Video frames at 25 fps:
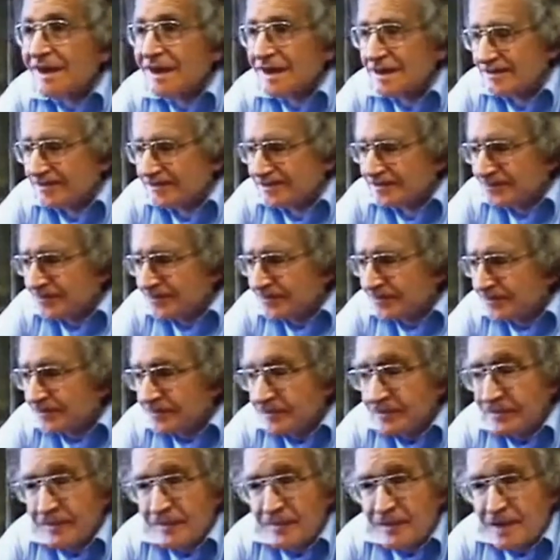
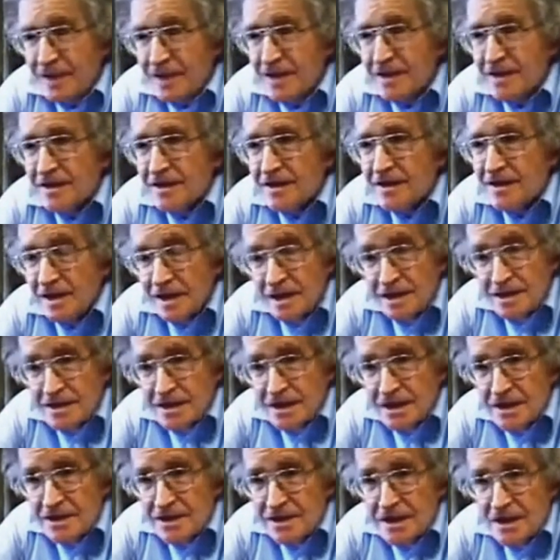The
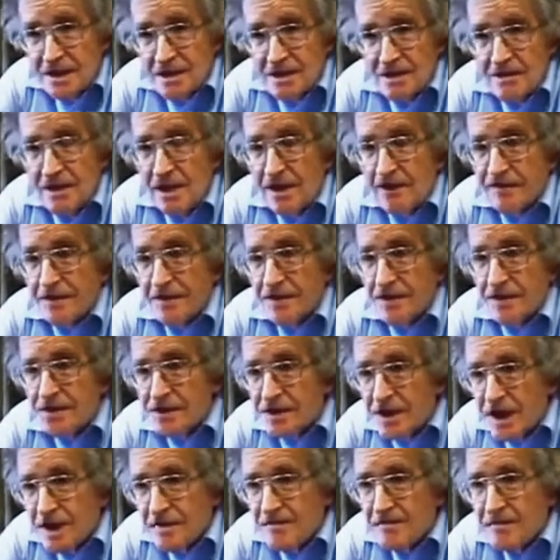United States had to go after
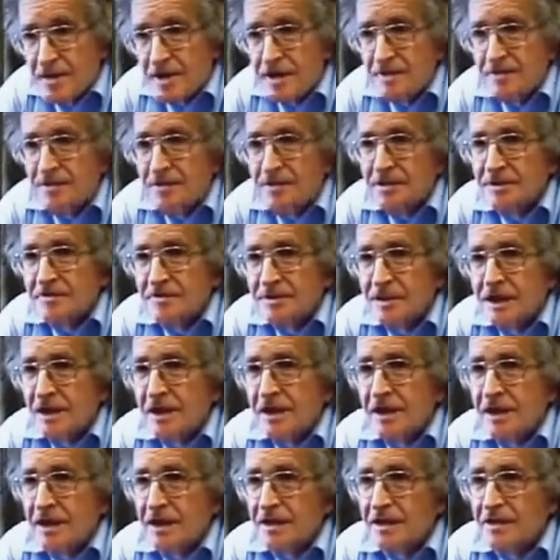the same people
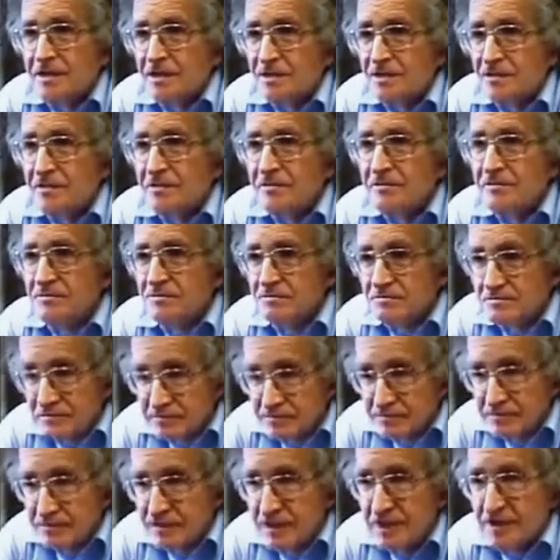and had to,
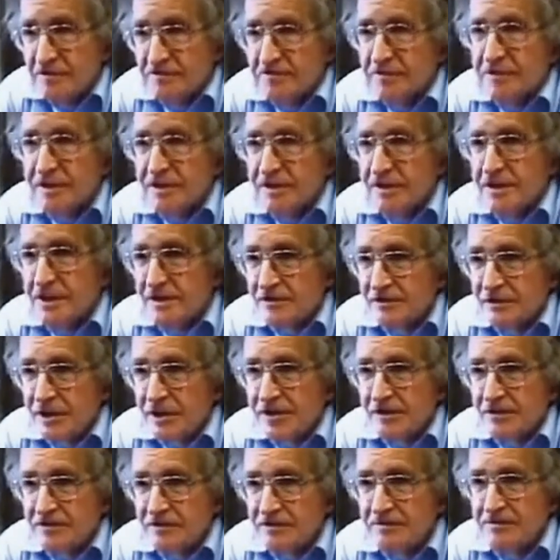you know, get
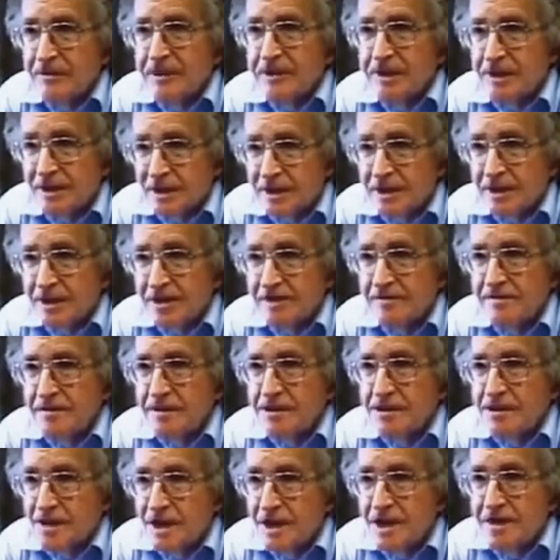rid of them and kill
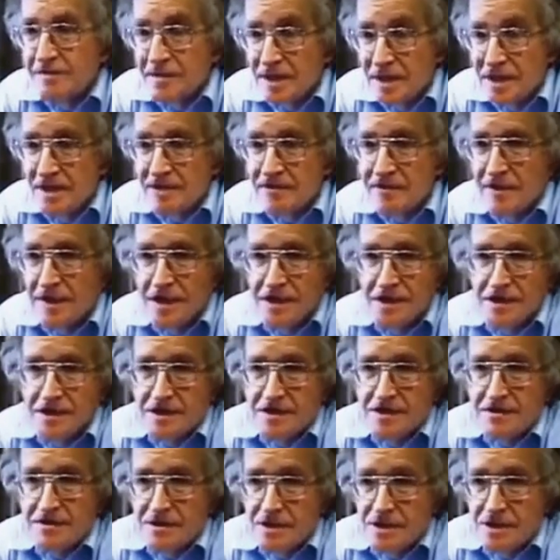them, the same
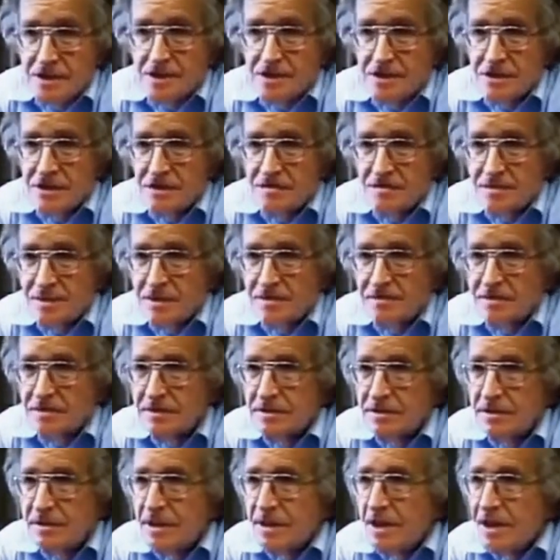anti-fascist resistance
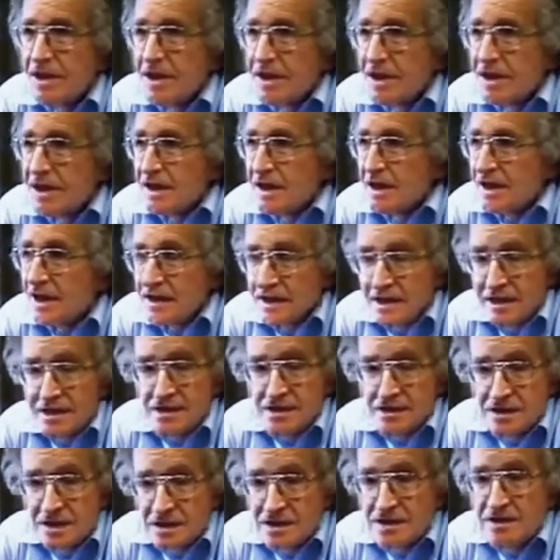people. And
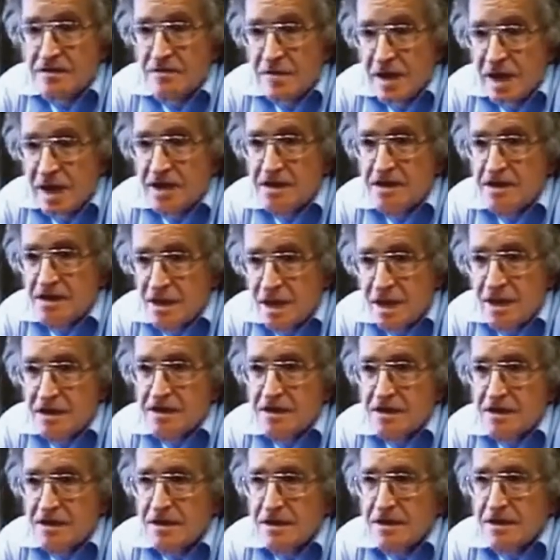it just made
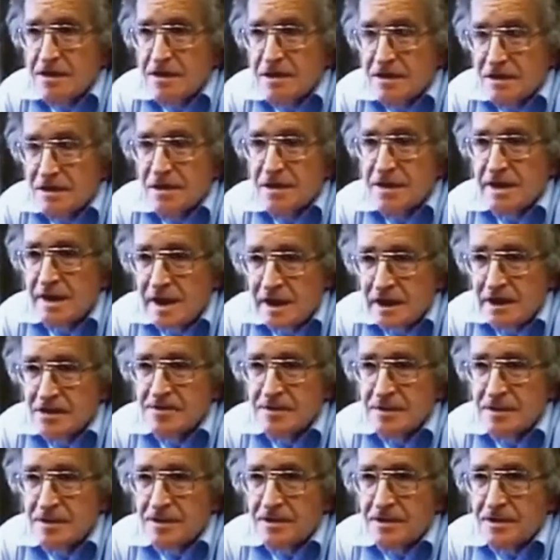sense to turn to the
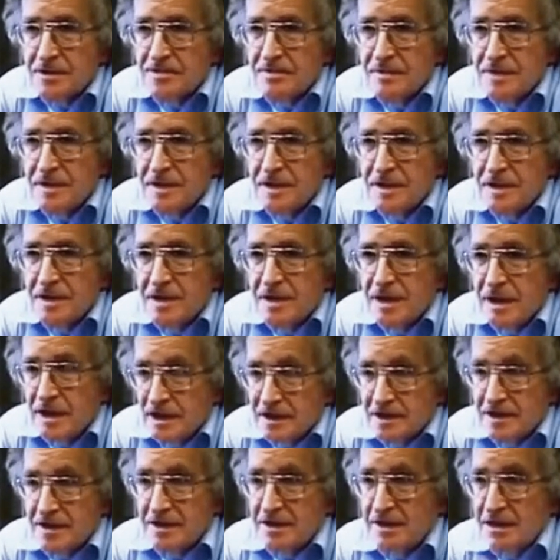experts.
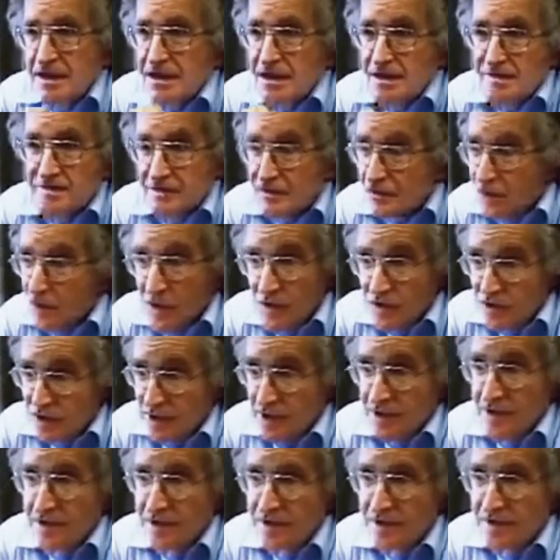Actually, I'm
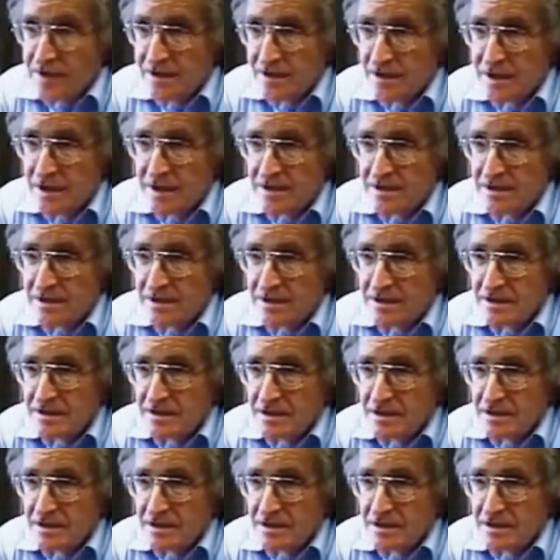quoting now.